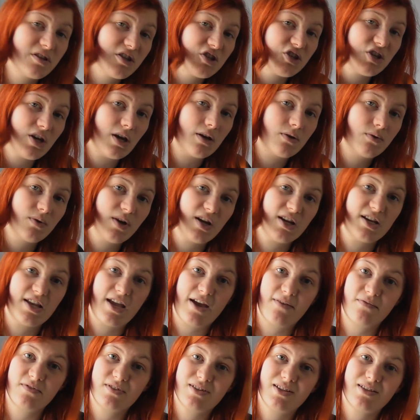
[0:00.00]
to this channel and
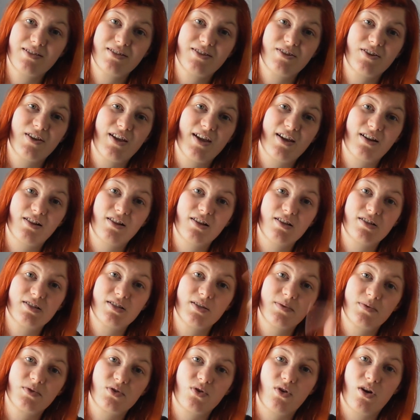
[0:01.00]
you haven't done so yet, click
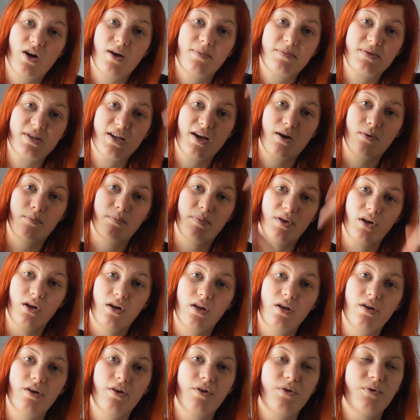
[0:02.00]
subscribe down
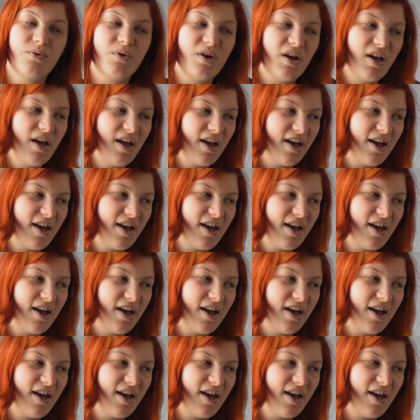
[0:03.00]
below,